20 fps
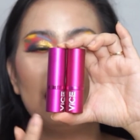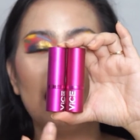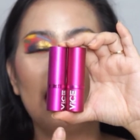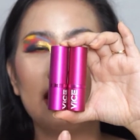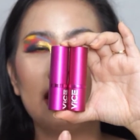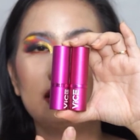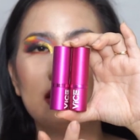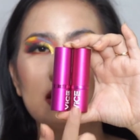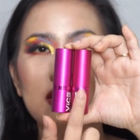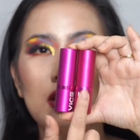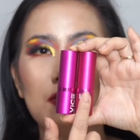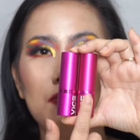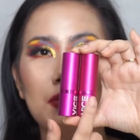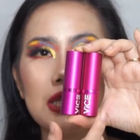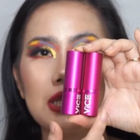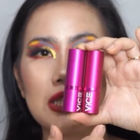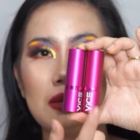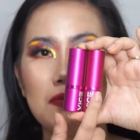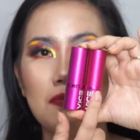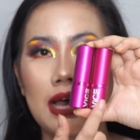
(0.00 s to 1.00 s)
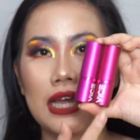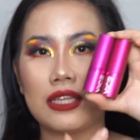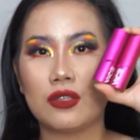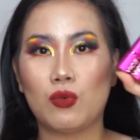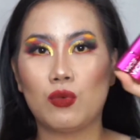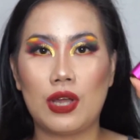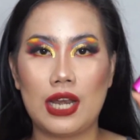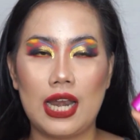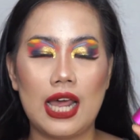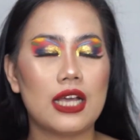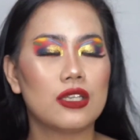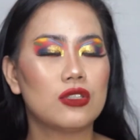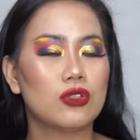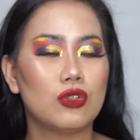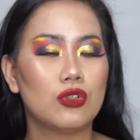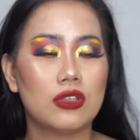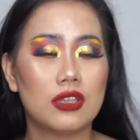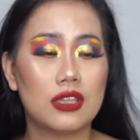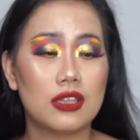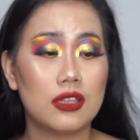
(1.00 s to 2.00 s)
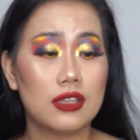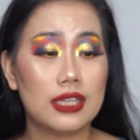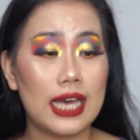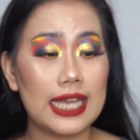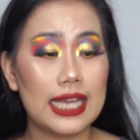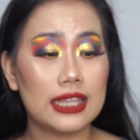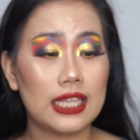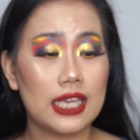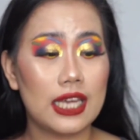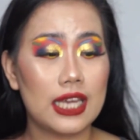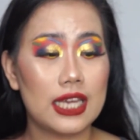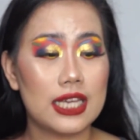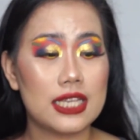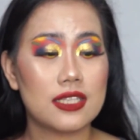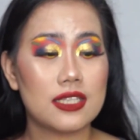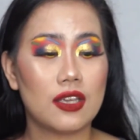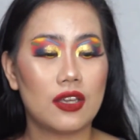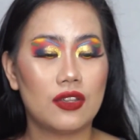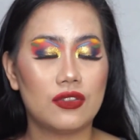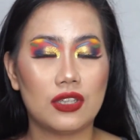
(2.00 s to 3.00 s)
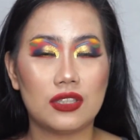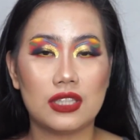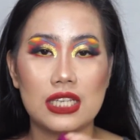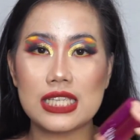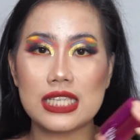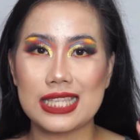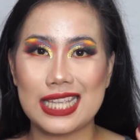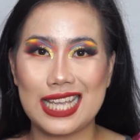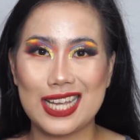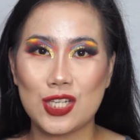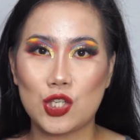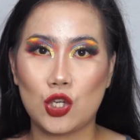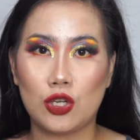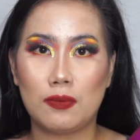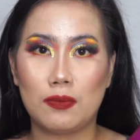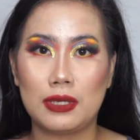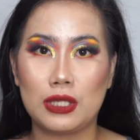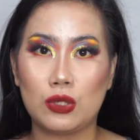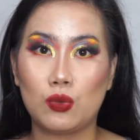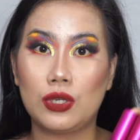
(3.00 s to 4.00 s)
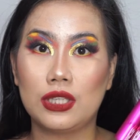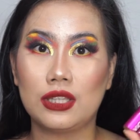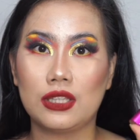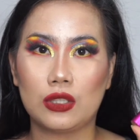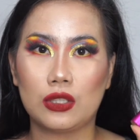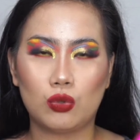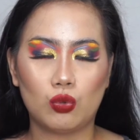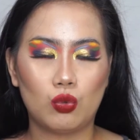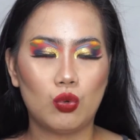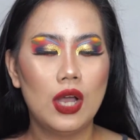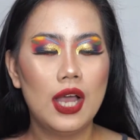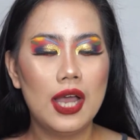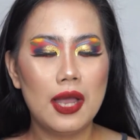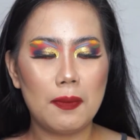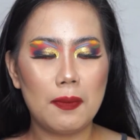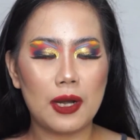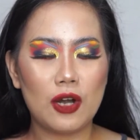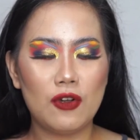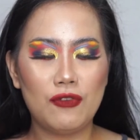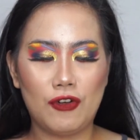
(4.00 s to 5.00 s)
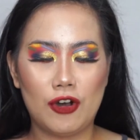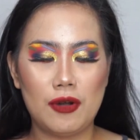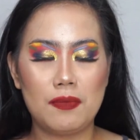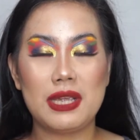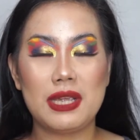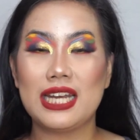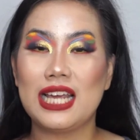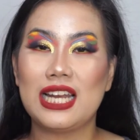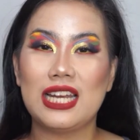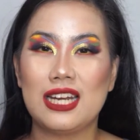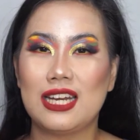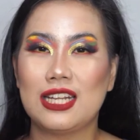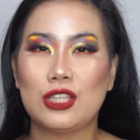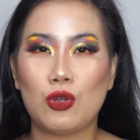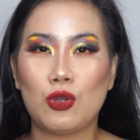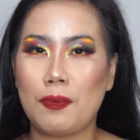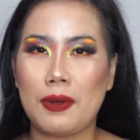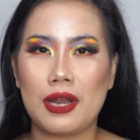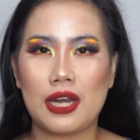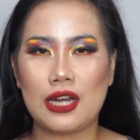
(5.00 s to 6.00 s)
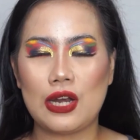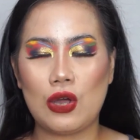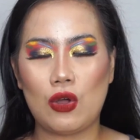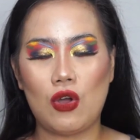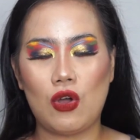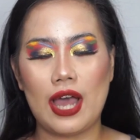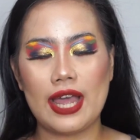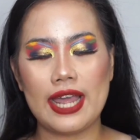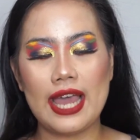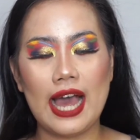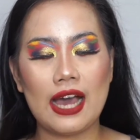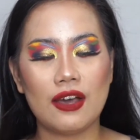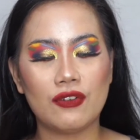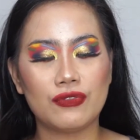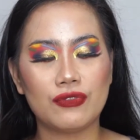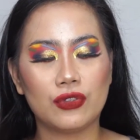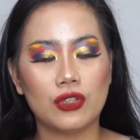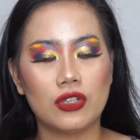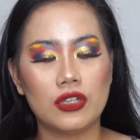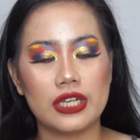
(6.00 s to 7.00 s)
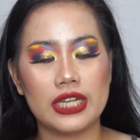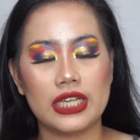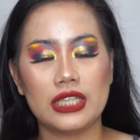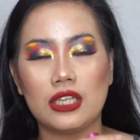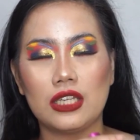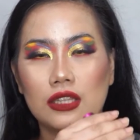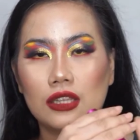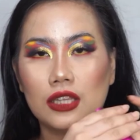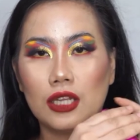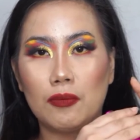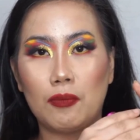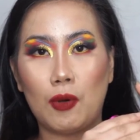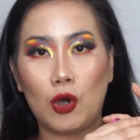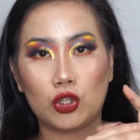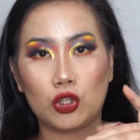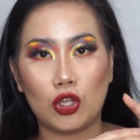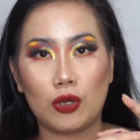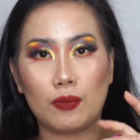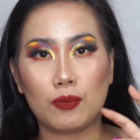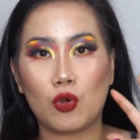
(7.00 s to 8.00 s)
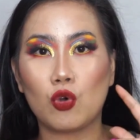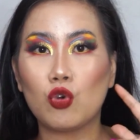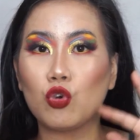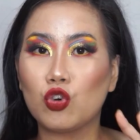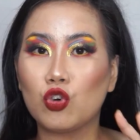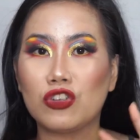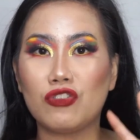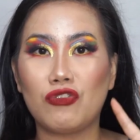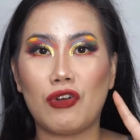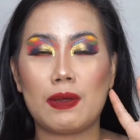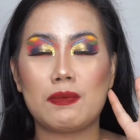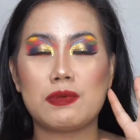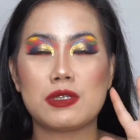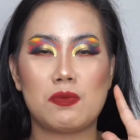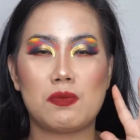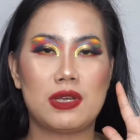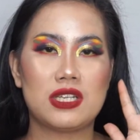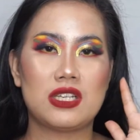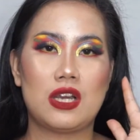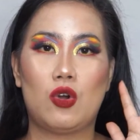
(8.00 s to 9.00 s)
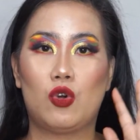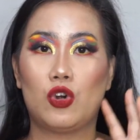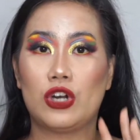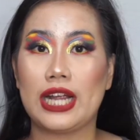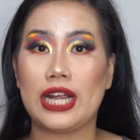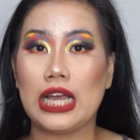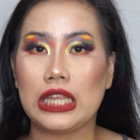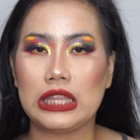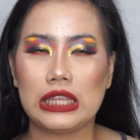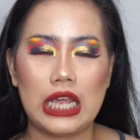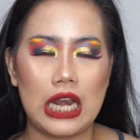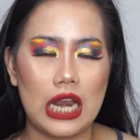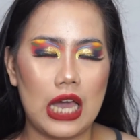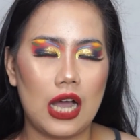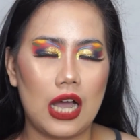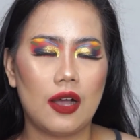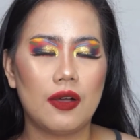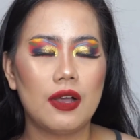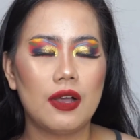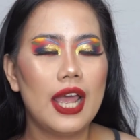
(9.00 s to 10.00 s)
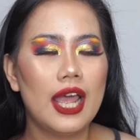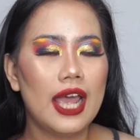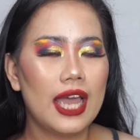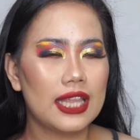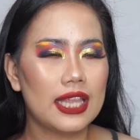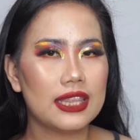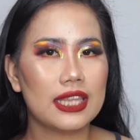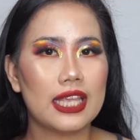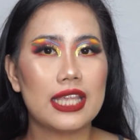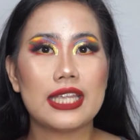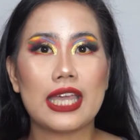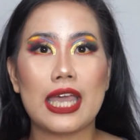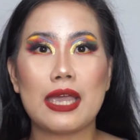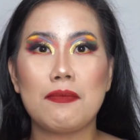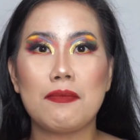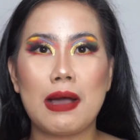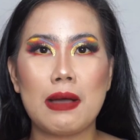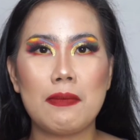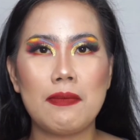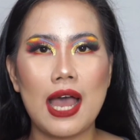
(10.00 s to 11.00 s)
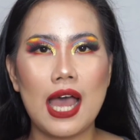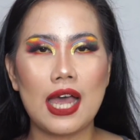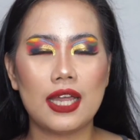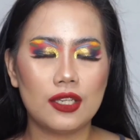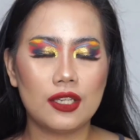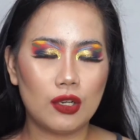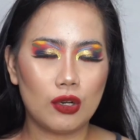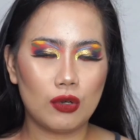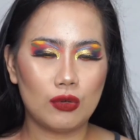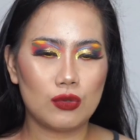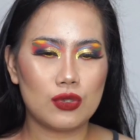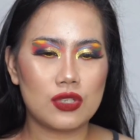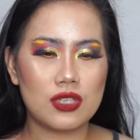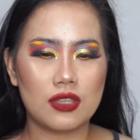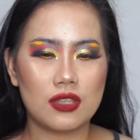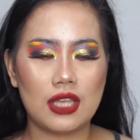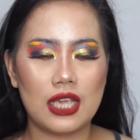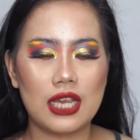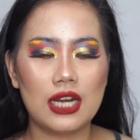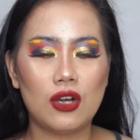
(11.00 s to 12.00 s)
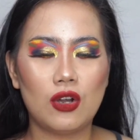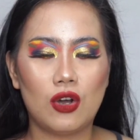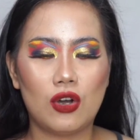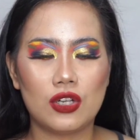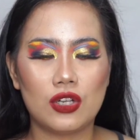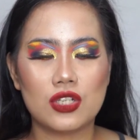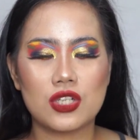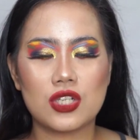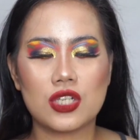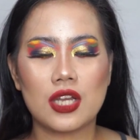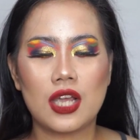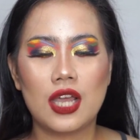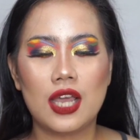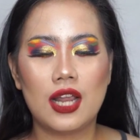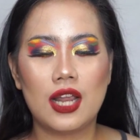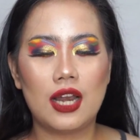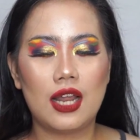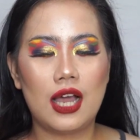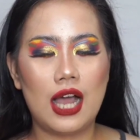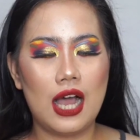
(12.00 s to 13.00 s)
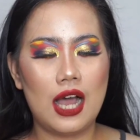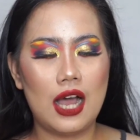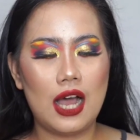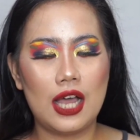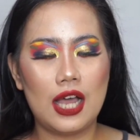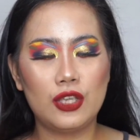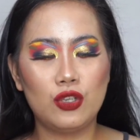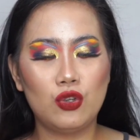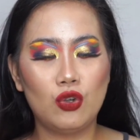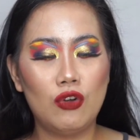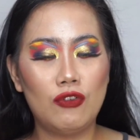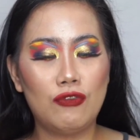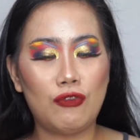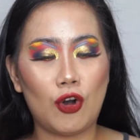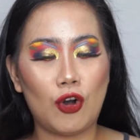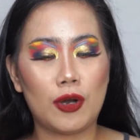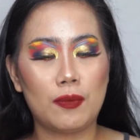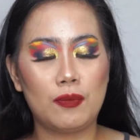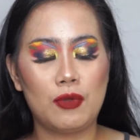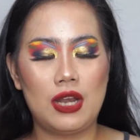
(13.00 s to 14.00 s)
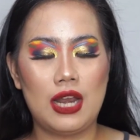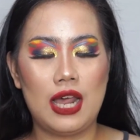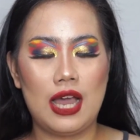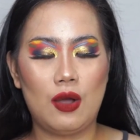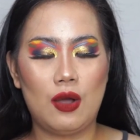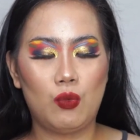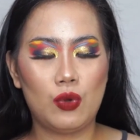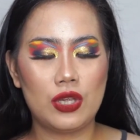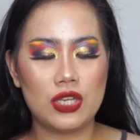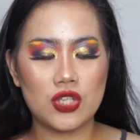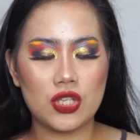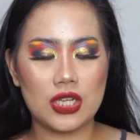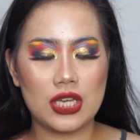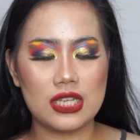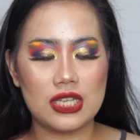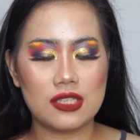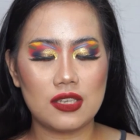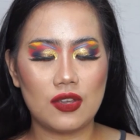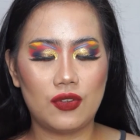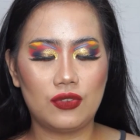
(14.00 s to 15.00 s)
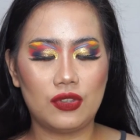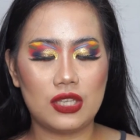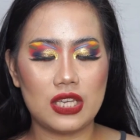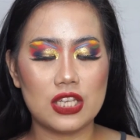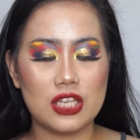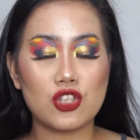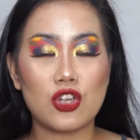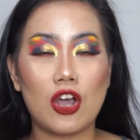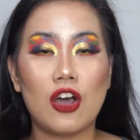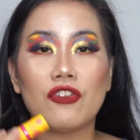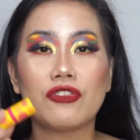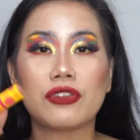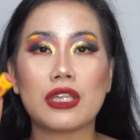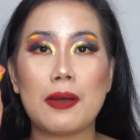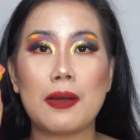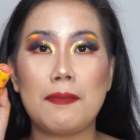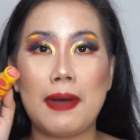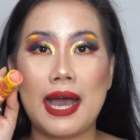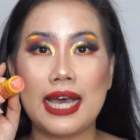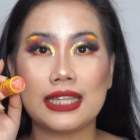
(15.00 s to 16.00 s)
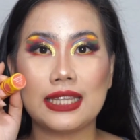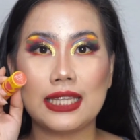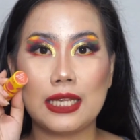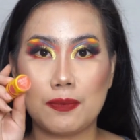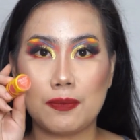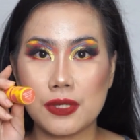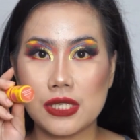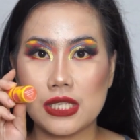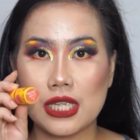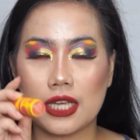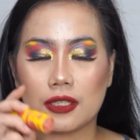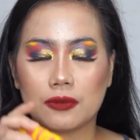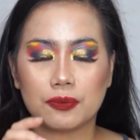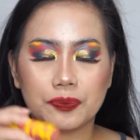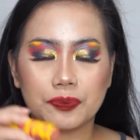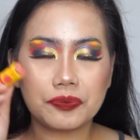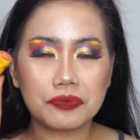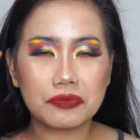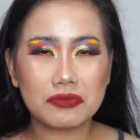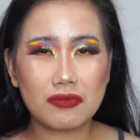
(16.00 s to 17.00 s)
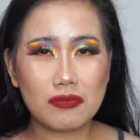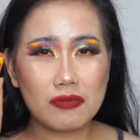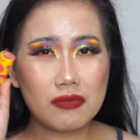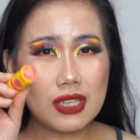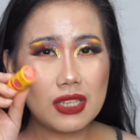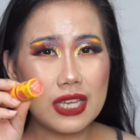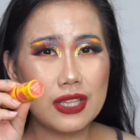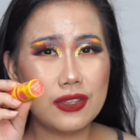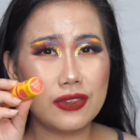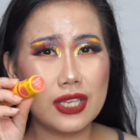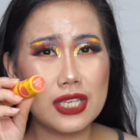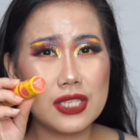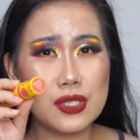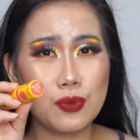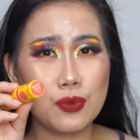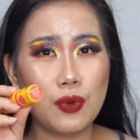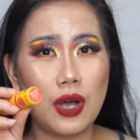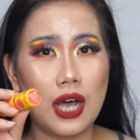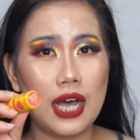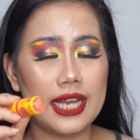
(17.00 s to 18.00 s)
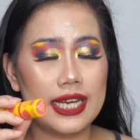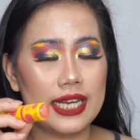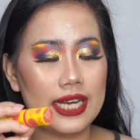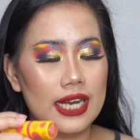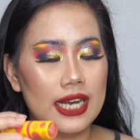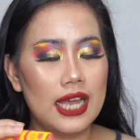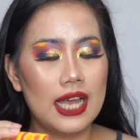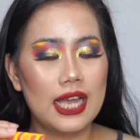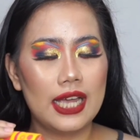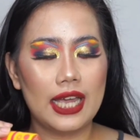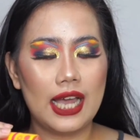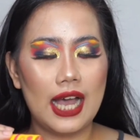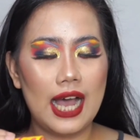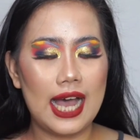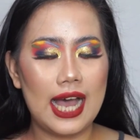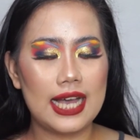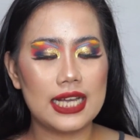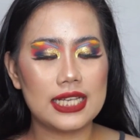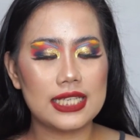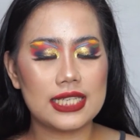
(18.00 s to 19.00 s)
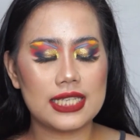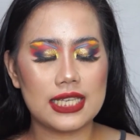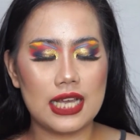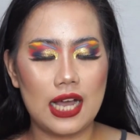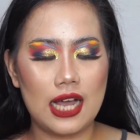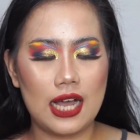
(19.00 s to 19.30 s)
And then syempre si matte wala. So that is the distinction between the two. Pero for me, nalilito pa rin ako. I have to read at the bottom kung Good Vibes ba siya or Ganda Lang. And then kay Mama Ann Clutes, they launched a new formula, which is the Soft Matte Lipstick. This one has,